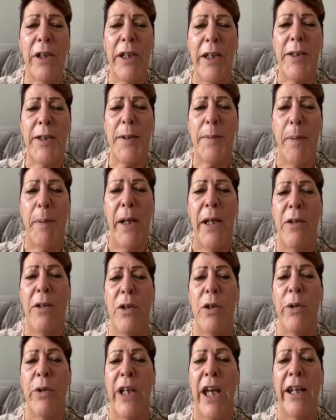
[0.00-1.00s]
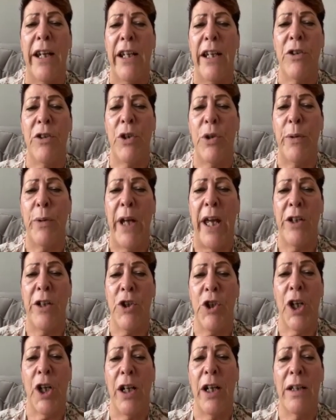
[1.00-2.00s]
speak to getting to
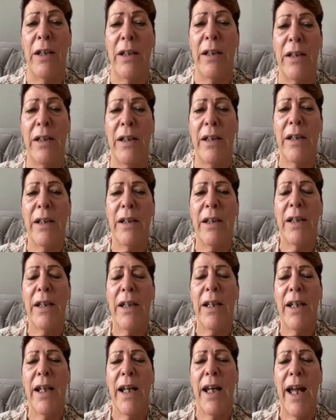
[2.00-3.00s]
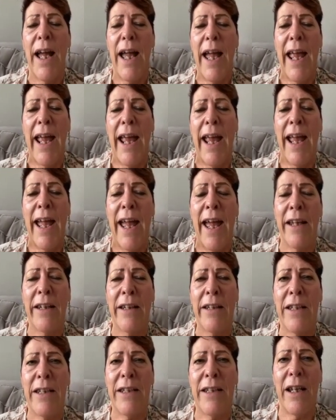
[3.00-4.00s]
Asia.
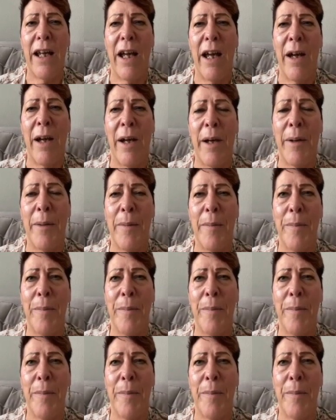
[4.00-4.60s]
And I